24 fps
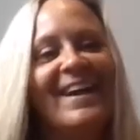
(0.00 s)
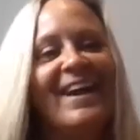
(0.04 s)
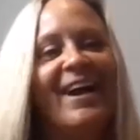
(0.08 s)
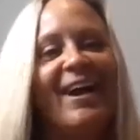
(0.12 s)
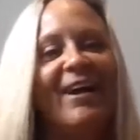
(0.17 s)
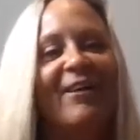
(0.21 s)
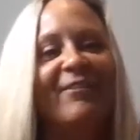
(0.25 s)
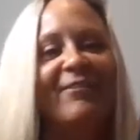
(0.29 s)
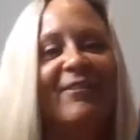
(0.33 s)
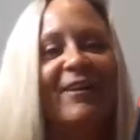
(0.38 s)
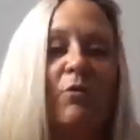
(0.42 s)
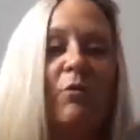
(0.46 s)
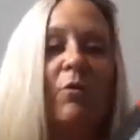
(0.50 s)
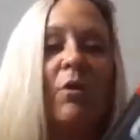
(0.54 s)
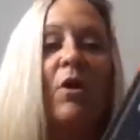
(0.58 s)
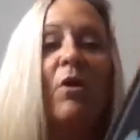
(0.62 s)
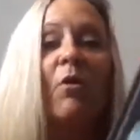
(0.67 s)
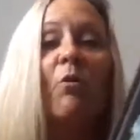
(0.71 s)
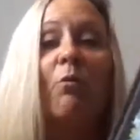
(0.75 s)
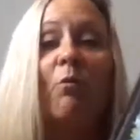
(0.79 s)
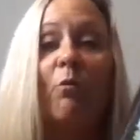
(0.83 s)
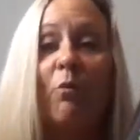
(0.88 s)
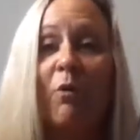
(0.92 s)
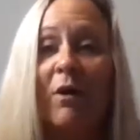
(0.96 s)
All right. So
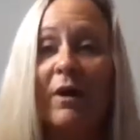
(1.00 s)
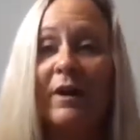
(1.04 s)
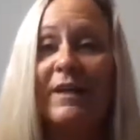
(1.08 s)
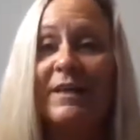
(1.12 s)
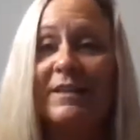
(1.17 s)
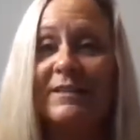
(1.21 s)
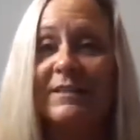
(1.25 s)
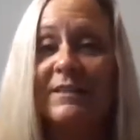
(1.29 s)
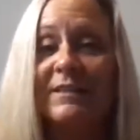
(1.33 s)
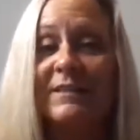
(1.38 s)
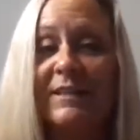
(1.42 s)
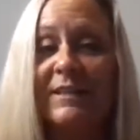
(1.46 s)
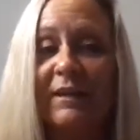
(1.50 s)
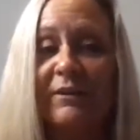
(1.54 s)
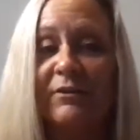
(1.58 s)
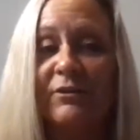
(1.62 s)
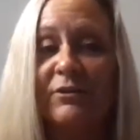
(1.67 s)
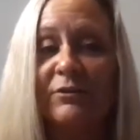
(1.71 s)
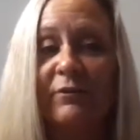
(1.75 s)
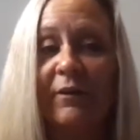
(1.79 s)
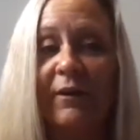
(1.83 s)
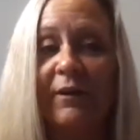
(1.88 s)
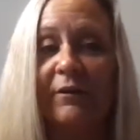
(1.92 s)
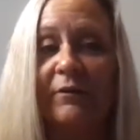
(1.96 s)
what is a
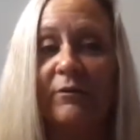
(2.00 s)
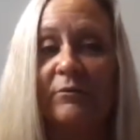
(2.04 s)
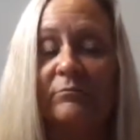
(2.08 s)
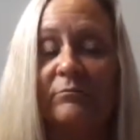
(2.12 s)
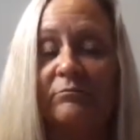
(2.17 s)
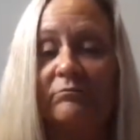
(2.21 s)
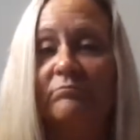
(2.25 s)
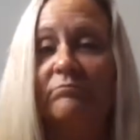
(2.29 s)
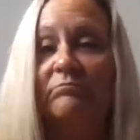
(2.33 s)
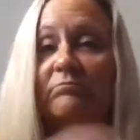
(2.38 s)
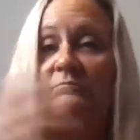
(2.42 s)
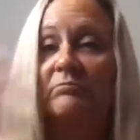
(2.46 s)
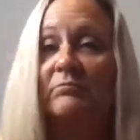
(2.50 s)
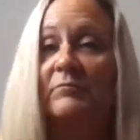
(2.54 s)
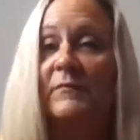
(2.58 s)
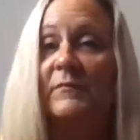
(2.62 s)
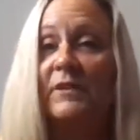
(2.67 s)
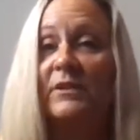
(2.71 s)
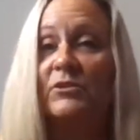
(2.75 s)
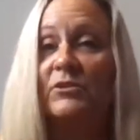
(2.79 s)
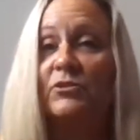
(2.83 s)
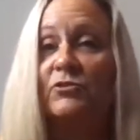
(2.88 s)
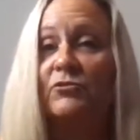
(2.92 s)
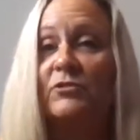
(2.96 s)
sales funnel?
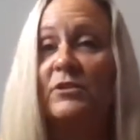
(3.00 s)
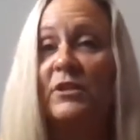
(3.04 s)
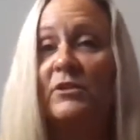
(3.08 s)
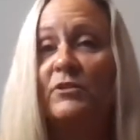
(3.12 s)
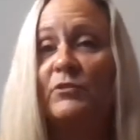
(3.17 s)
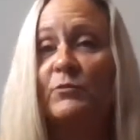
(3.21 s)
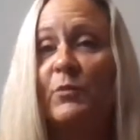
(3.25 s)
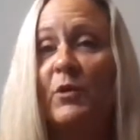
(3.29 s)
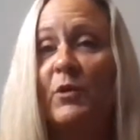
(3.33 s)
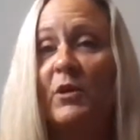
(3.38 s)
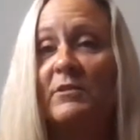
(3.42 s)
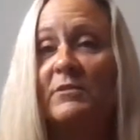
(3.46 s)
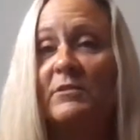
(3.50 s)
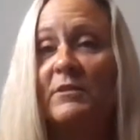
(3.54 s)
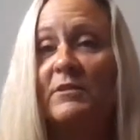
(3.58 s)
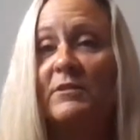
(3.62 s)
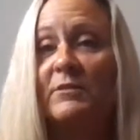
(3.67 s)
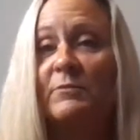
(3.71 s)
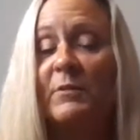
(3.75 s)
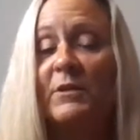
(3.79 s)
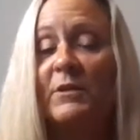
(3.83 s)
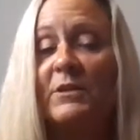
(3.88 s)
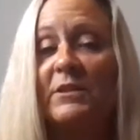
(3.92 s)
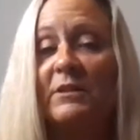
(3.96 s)
It's your sales
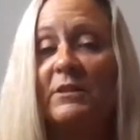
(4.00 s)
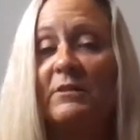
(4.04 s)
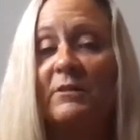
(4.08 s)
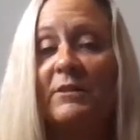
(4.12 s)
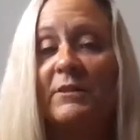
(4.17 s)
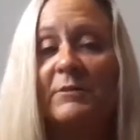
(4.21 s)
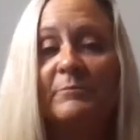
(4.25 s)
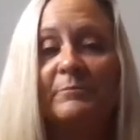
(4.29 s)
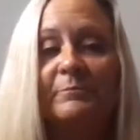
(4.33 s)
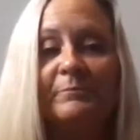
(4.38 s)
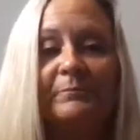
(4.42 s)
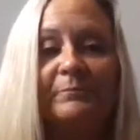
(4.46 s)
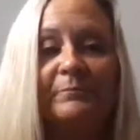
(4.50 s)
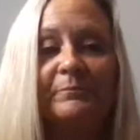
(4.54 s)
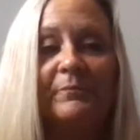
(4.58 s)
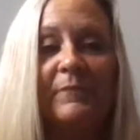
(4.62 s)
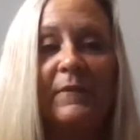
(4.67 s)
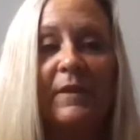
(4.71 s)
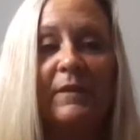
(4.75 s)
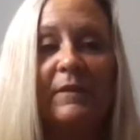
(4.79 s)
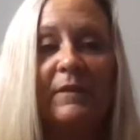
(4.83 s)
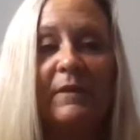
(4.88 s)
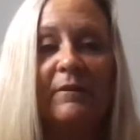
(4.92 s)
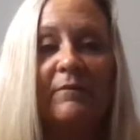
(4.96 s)
process, basically.
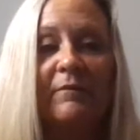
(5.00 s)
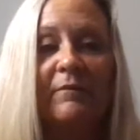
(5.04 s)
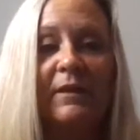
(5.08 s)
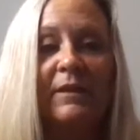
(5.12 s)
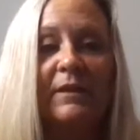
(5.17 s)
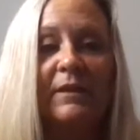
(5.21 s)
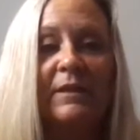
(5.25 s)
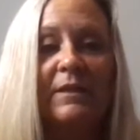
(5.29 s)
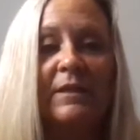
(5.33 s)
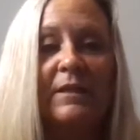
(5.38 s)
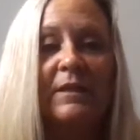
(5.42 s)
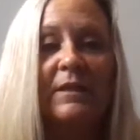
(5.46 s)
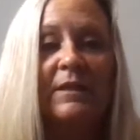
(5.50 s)
All right.